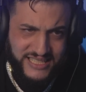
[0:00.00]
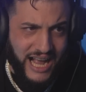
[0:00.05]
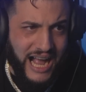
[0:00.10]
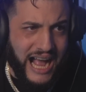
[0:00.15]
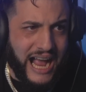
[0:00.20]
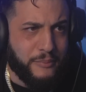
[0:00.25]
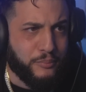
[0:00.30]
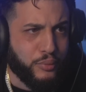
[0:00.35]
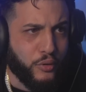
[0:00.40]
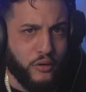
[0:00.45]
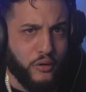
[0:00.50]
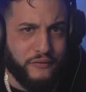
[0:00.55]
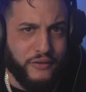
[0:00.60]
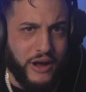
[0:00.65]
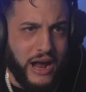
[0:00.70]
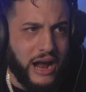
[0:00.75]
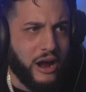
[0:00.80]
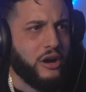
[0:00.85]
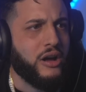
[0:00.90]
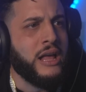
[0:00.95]
a high
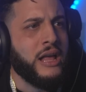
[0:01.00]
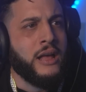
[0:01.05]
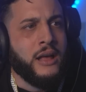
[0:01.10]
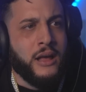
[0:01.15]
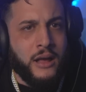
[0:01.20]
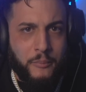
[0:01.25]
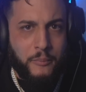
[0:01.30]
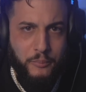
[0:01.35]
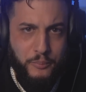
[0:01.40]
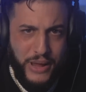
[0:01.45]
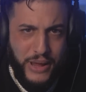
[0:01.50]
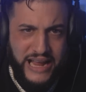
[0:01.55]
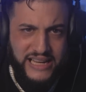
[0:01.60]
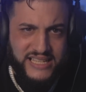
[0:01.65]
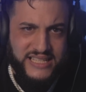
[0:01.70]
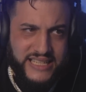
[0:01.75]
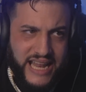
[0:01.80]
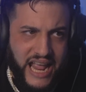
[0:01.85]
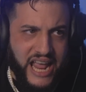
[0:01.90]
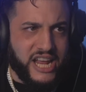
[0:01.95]
profile, big
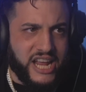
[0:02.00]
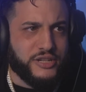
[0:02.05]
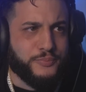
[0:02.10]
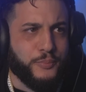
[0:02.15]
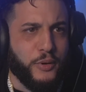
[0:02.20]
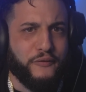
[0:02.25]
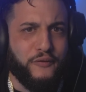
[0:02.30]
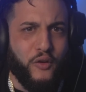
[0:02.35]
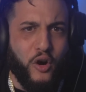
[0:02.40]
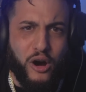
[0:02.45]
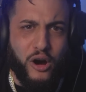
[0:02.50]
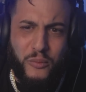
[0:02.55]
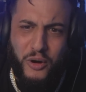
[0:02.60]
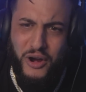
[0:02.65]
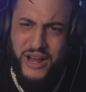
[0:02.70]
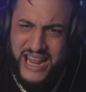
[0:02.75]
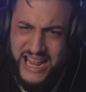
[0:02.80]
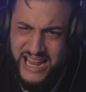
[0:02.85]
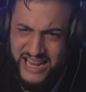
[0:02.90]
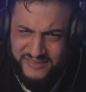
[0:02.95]
stage
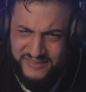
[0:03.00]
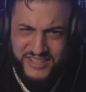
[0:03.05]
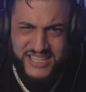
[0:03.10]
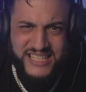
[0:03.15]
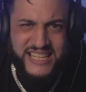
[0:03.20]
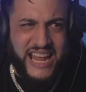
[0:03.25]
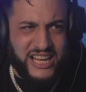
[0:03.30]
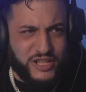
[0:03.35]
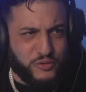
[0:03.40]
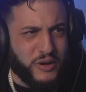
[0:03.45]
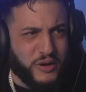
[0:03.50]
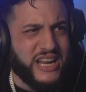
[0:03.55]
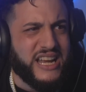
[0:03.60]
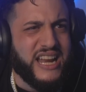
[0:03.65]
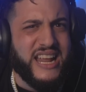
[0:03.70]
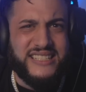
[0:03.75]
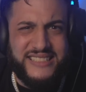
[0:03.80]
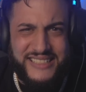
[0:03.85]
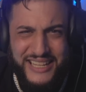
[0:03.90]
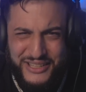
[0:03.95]
performer. He sinks what he
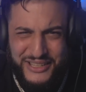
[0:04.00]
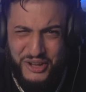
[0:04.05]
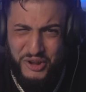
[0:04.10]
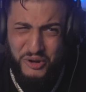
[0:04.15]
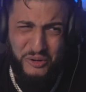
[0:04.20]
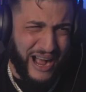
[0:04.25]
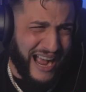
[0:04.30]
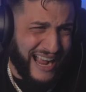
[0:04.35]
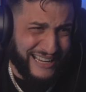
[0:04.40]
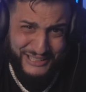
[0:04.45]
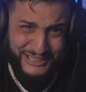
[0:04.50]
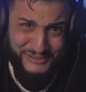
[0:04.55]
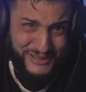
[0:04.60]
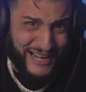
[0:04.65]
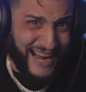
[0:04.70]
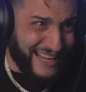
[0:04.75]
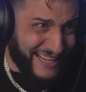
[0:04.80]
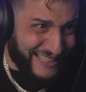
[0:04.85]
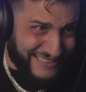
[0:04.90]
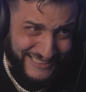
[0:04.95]
needs to do. I do what
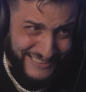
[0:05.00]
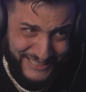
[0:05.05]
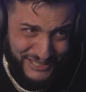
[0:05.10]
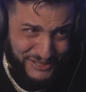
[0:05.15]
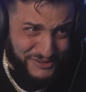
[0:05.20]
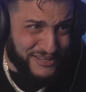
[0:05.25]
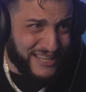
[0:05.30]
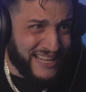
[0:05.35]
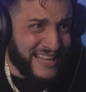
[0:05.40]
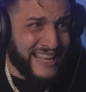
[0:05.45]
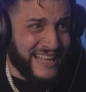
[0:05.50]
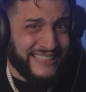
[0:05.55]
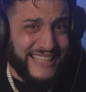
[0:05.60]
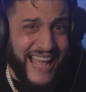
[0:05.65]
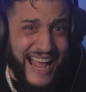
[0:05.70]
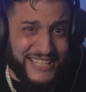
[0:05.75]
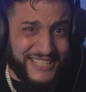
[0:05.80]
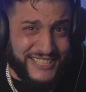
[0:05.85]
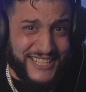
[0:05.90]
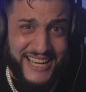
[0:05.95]
I need to do.
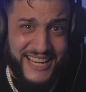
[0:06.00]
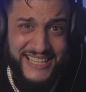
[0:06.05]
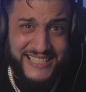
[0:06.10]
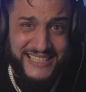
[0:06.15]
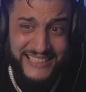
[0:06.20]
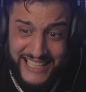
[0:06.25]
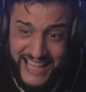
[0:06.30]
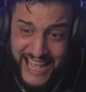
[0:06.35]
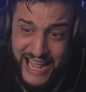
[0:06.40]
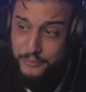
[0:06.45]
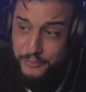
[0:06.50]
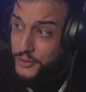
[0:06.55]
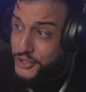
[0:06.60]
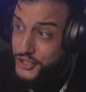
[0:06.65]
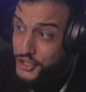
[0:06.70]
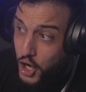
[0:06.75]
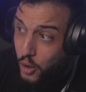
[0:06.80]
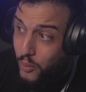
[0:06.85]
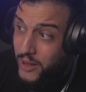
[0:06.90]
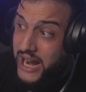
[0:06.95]
That shit is lit. But
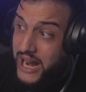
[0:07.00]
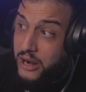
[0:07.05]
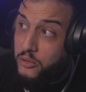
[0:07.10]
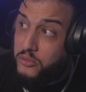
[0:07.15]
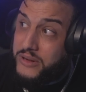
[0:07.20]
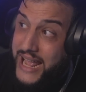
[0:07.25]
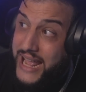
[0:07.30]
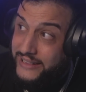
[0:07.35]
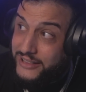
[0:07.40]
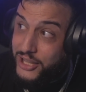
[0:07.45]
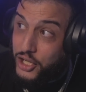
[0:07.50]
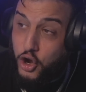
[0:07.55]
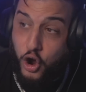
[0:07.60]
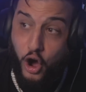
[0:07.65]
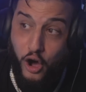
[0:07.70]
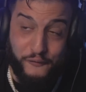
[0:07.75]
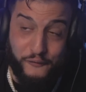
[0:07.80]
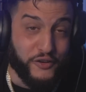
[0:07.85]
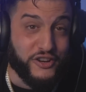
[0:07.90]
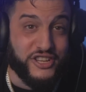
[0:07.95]
you know what? I don't get the
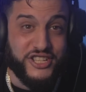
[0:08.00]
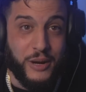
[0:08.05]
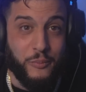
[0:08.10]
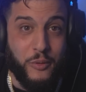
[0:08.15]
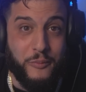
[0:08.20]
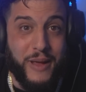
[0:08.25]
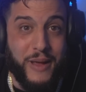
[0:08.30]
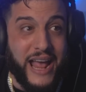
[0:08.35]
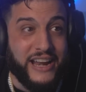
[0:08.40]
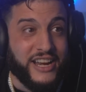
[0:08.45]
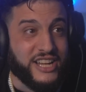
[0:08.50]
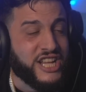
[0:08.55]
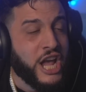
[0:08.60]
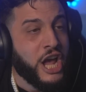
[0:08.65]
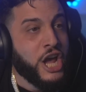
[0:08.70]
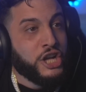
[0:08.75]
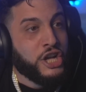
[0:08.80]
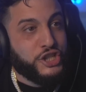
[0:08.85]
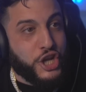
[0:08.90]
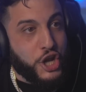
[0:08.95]
call for Summer Madness.
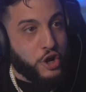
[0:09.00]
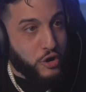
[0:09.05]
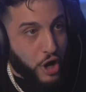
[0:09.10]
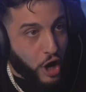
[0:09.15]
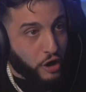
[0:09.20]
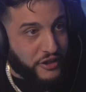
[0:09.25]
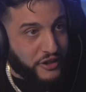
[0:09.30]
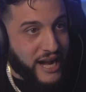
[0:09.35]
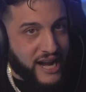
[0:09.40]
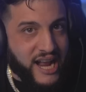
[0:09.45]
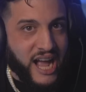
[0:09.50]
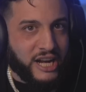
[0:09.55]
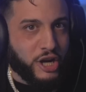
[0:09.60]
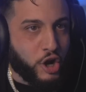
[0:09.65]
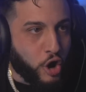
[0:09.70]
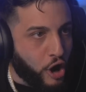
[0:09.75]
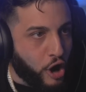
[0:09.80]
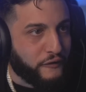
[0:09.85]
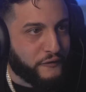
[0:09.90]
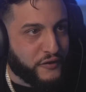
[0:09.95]
Do you know that I got a
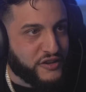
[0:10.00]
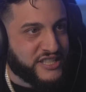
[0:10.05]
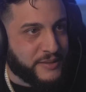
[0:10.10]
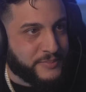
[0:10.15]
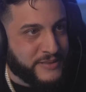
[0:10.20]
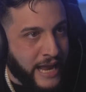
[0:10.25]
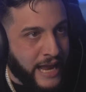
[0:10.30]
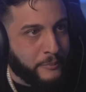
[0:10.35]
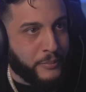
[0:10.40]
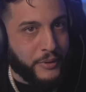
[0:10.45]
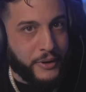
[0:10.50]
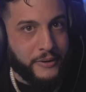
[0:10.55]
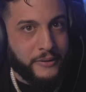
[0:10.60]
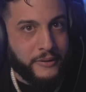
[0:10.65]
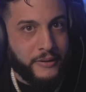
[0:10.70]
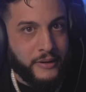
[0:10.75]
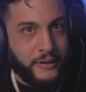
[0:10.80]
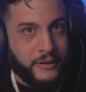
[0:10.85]
call for September?